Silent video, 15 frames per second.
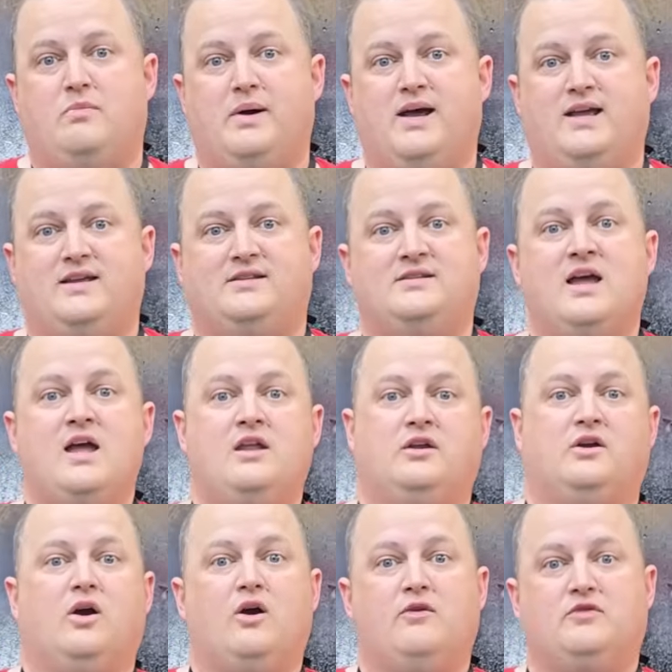base to
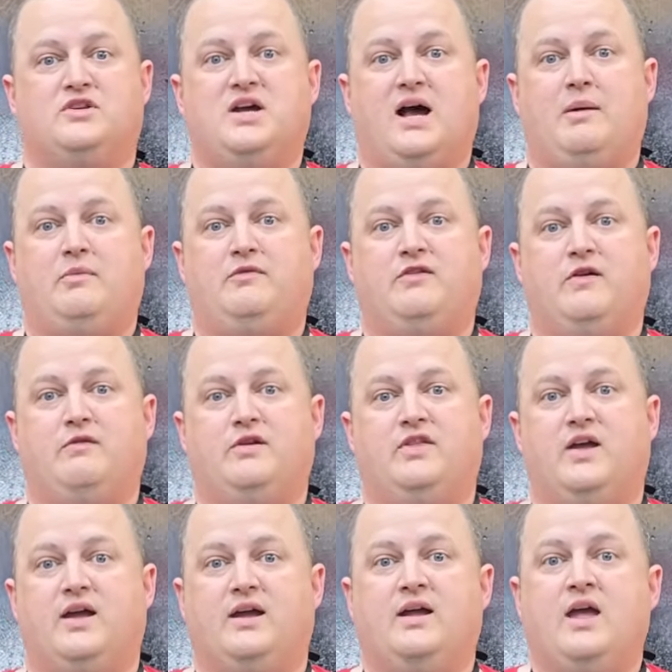go over top of
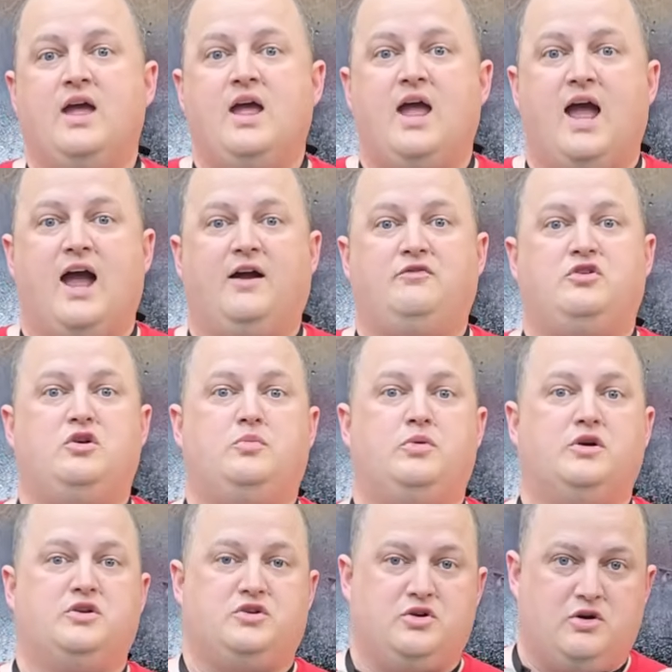everything after you
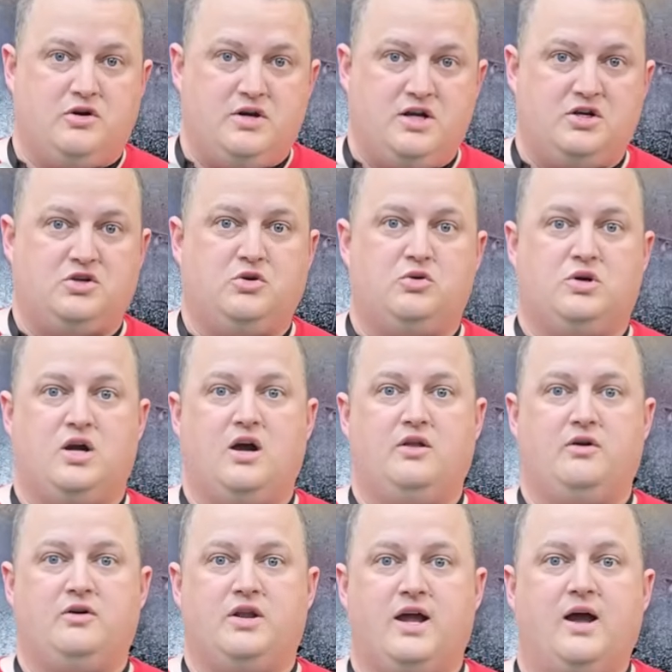put your initial
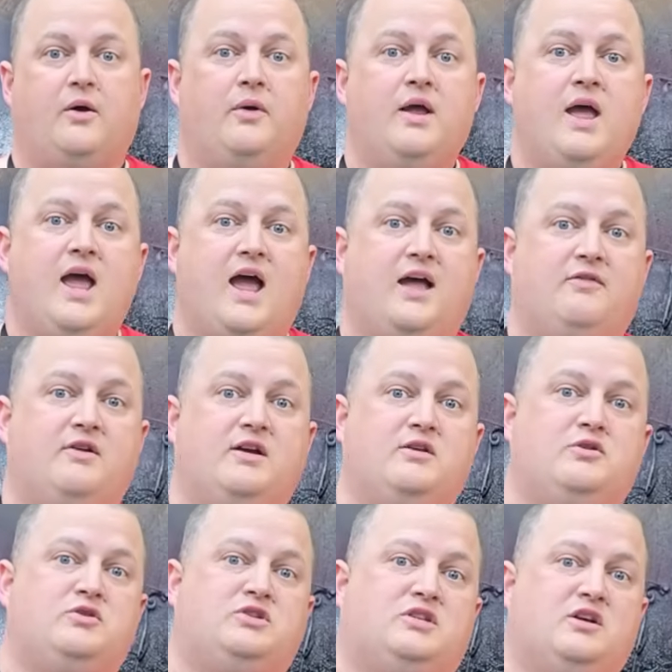color down, and then you
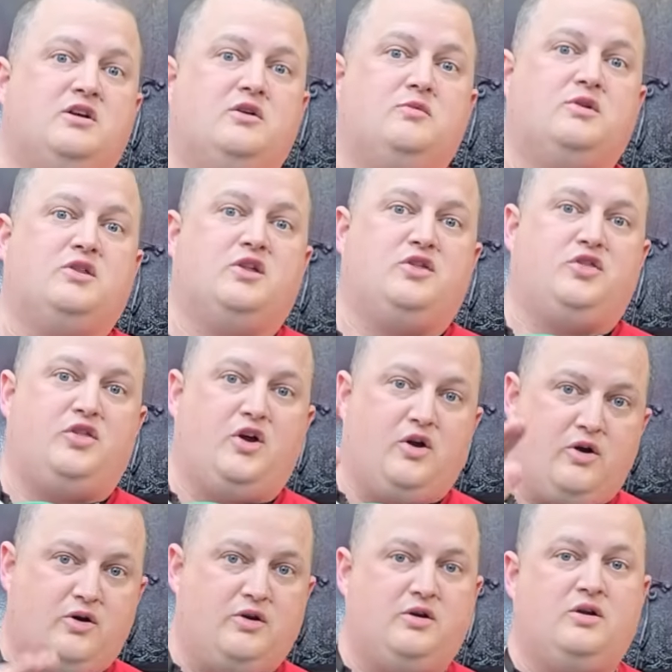seal it with a
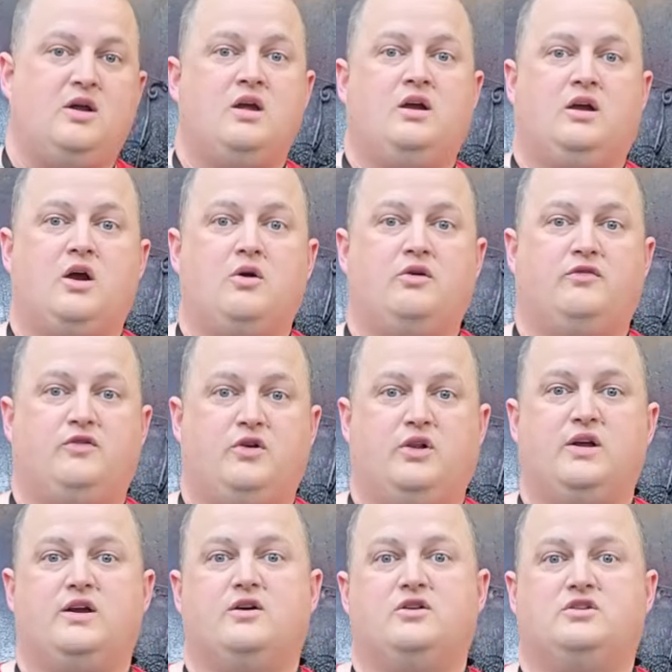third coat of
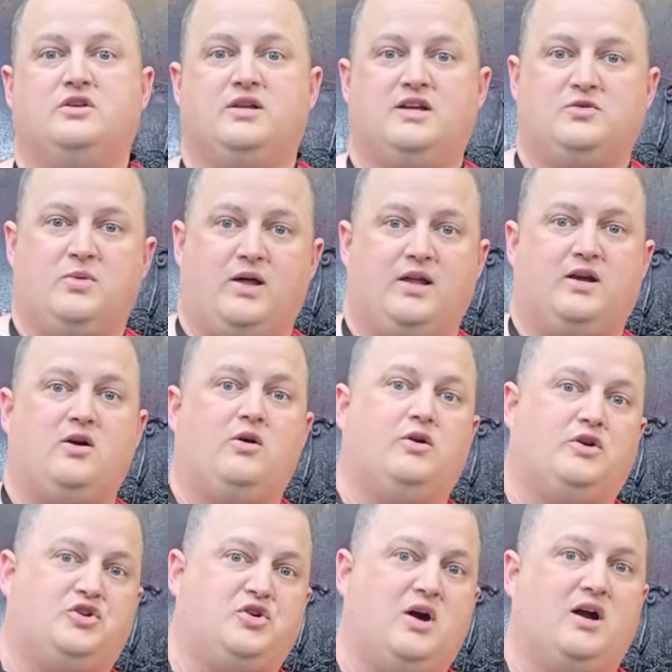clear. So that's why they call it a
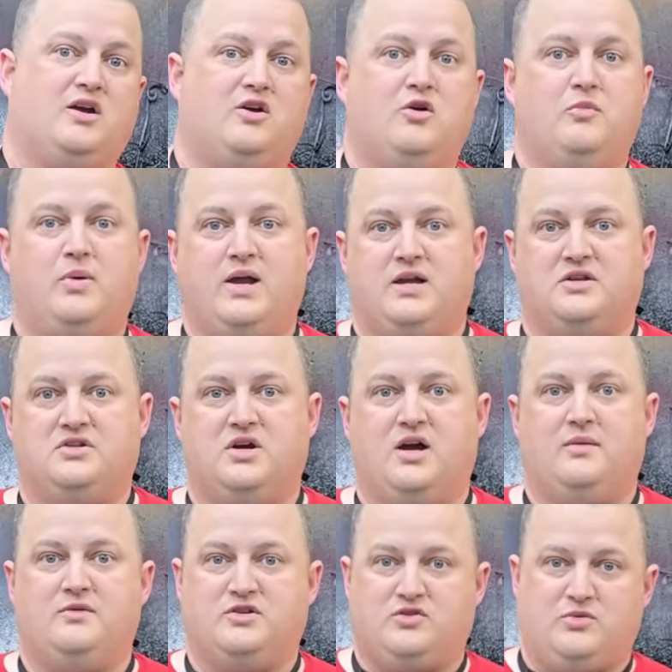tri-coat paint
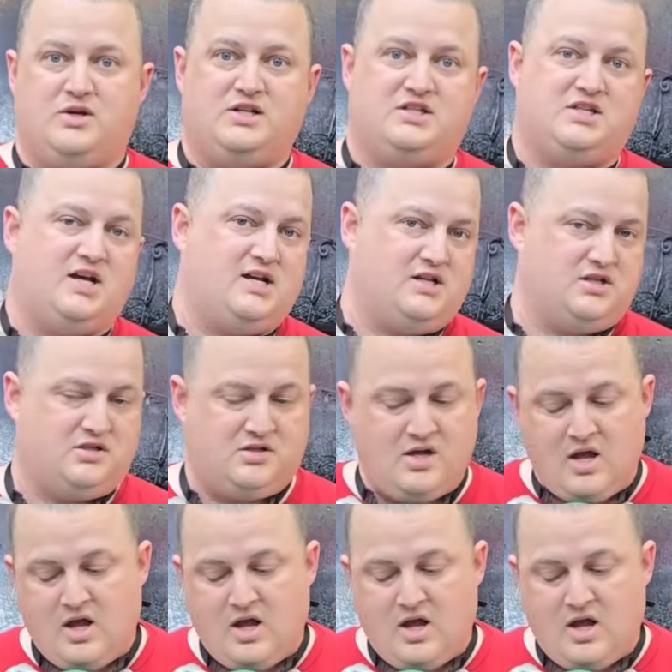job. It's 3 stages.